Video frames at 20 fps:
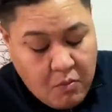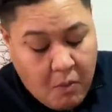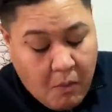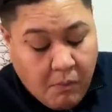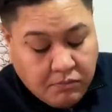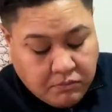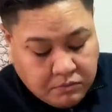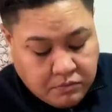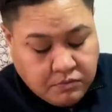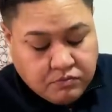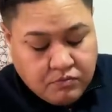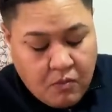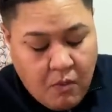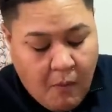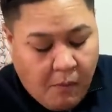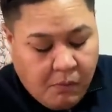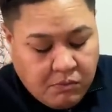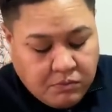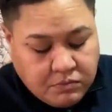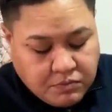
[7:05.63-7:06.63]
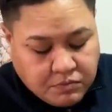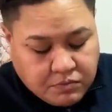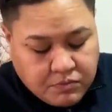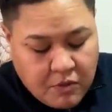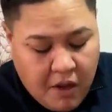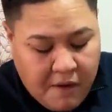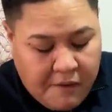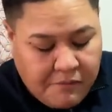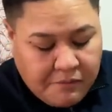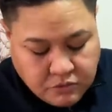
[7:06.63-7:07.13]
Thank you.
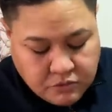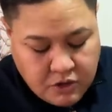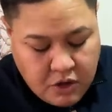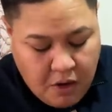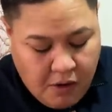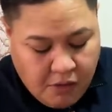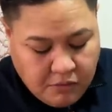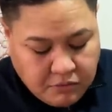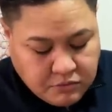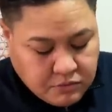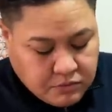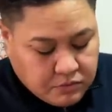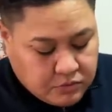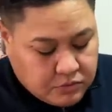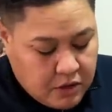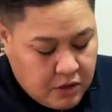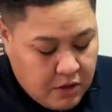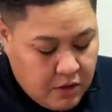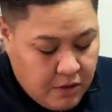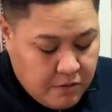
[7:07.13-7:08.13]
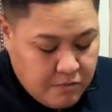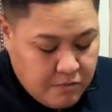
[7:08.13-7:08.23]
Glad you liked it, my